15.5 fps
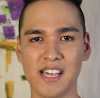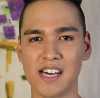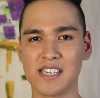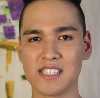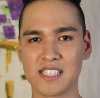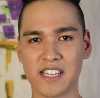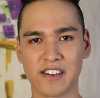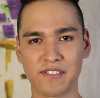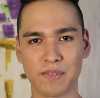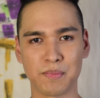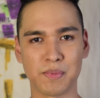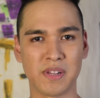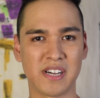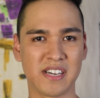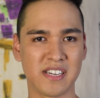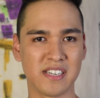And instead of
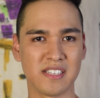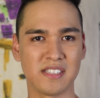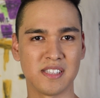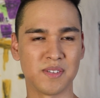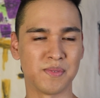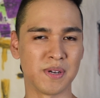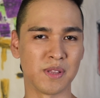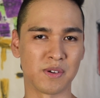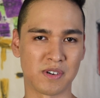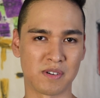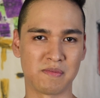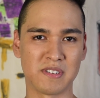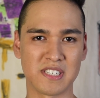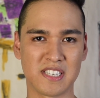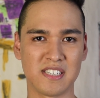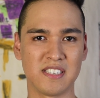applying the way Laura
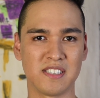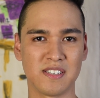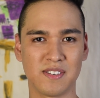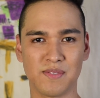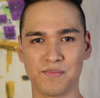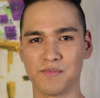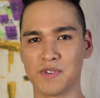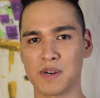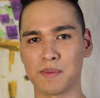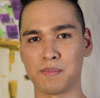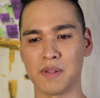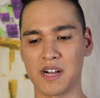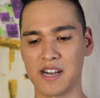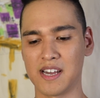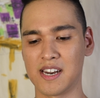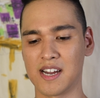Mercier would
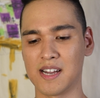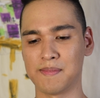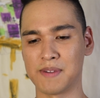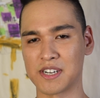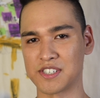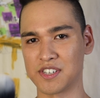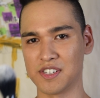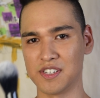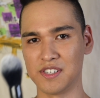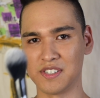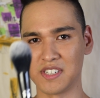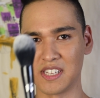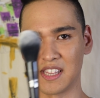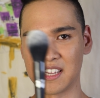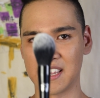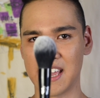apply it, I'm actually
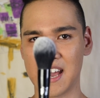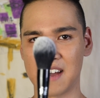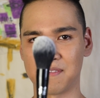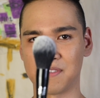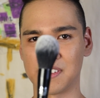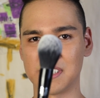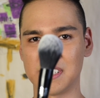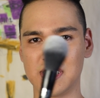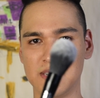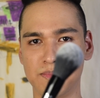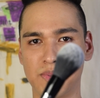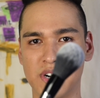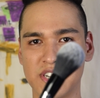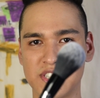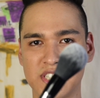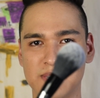using the Kat Von D
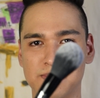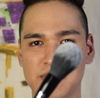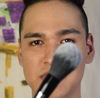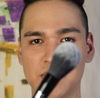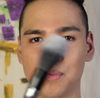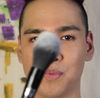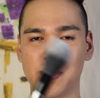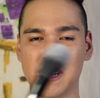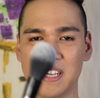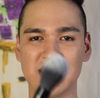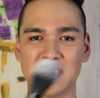brush number 20.